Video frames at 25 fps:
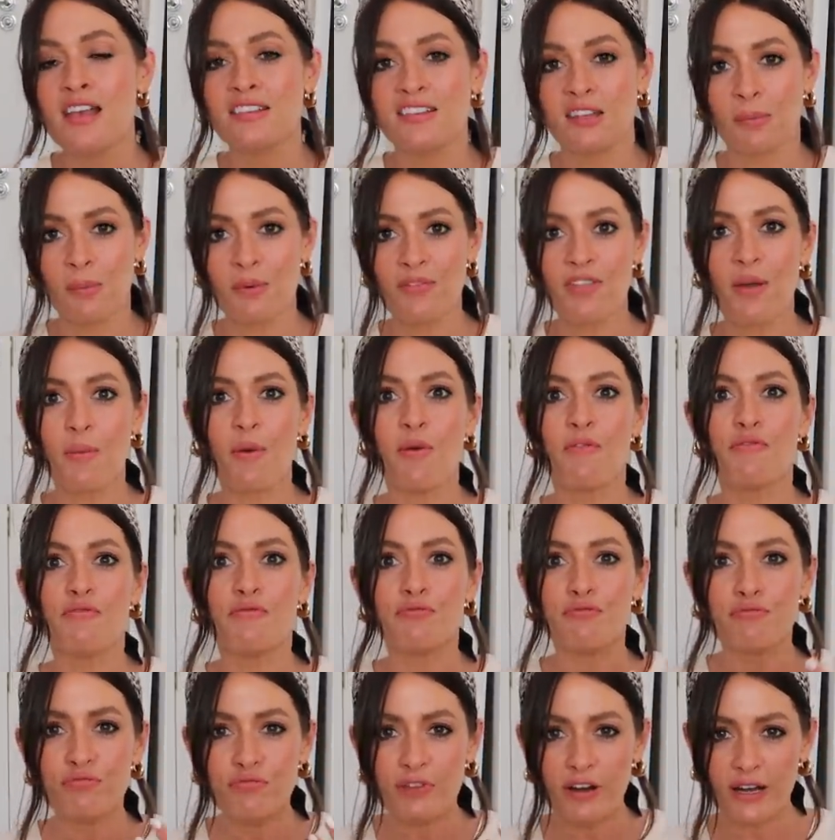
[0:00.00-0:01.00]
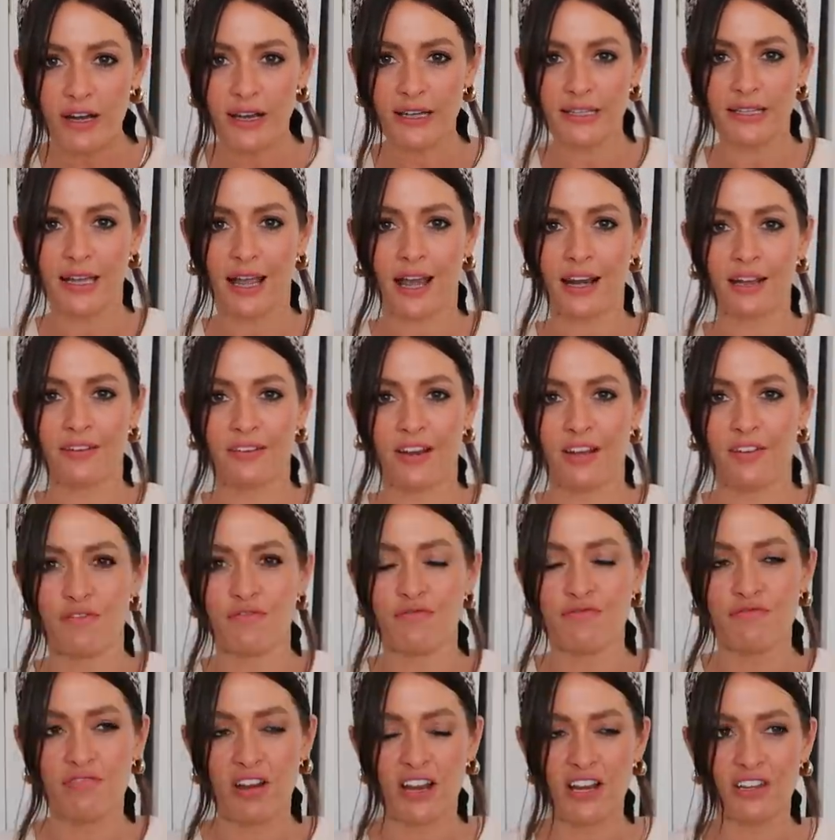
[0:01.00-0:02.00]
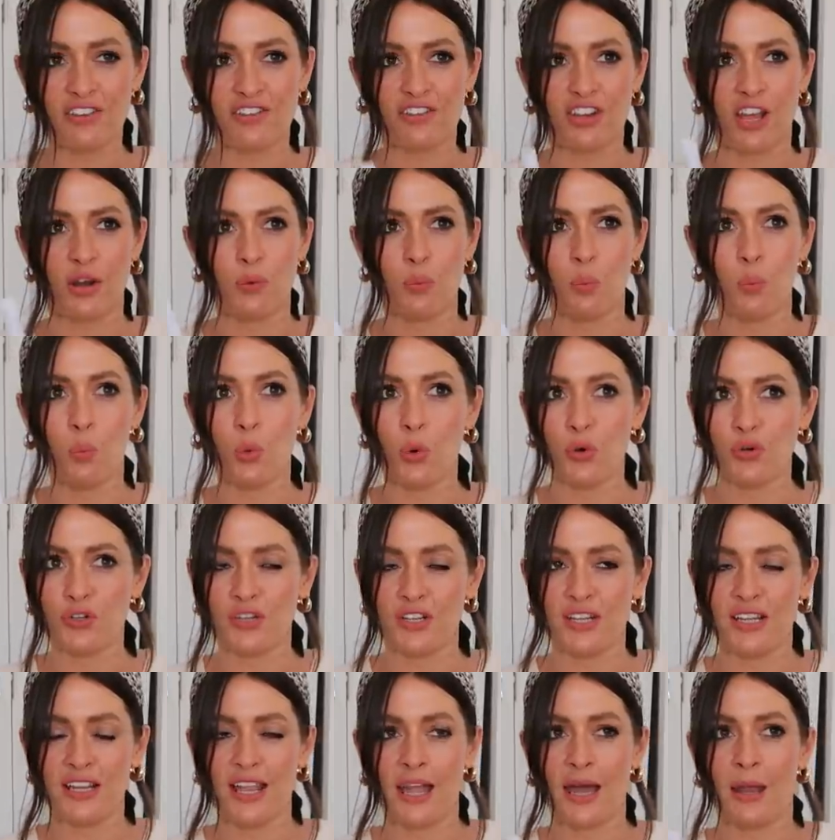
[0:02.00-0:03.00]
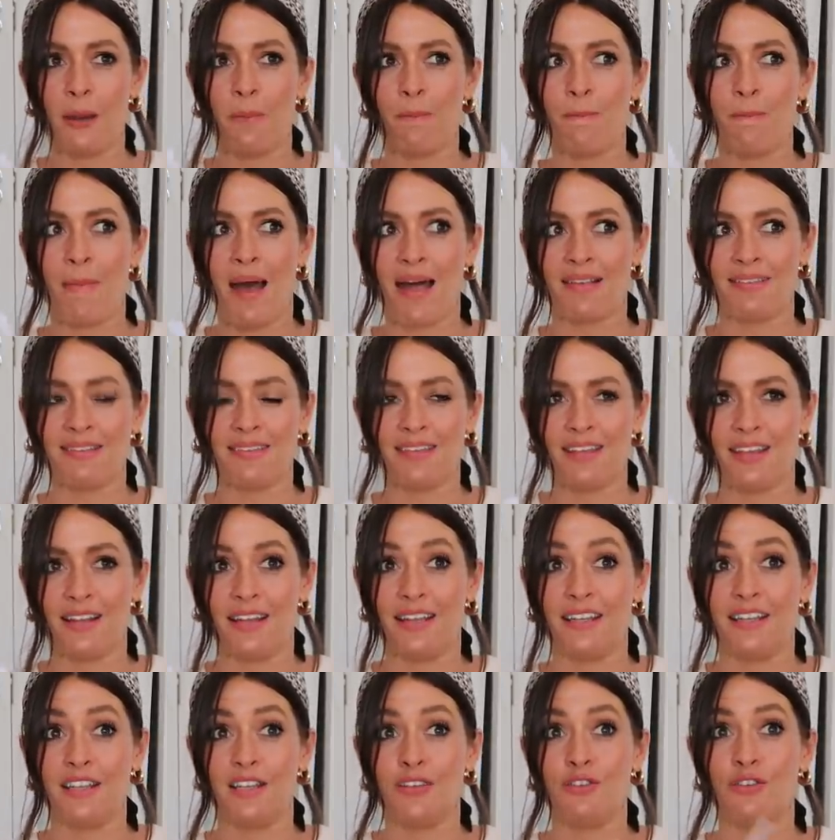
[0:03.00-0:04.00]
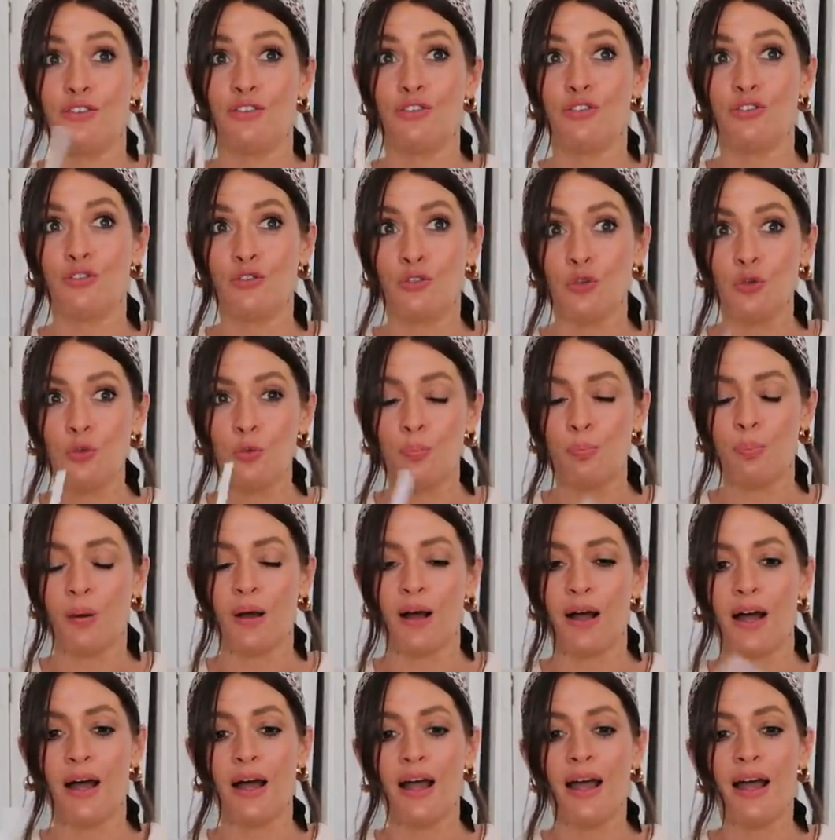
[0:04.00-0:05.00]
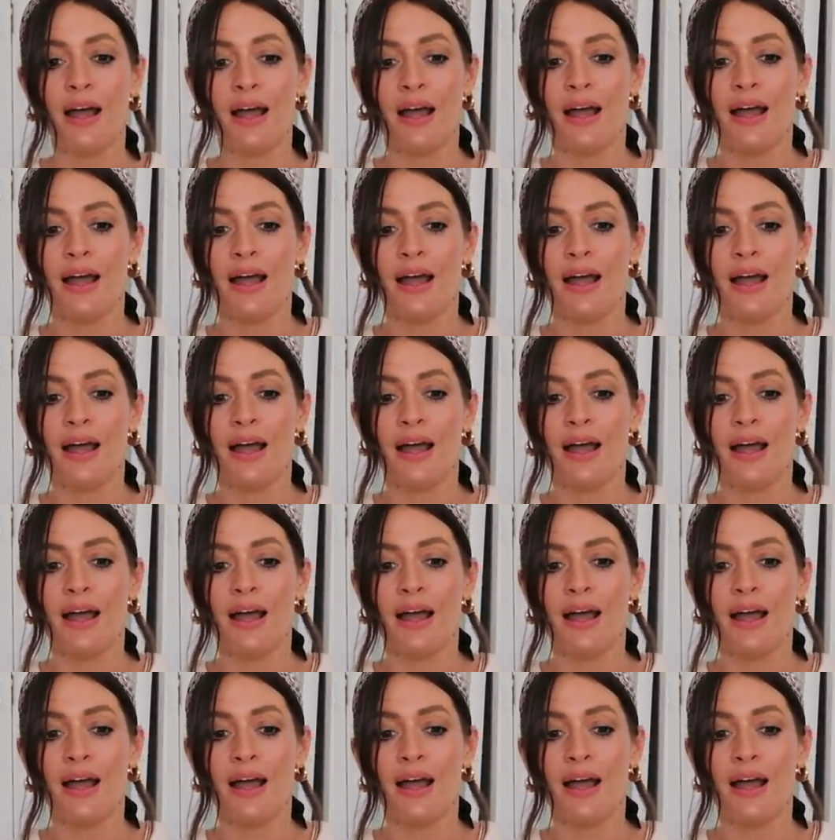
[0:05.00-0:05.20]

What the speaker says: some of them are really kind of like rich and woody and masculine and super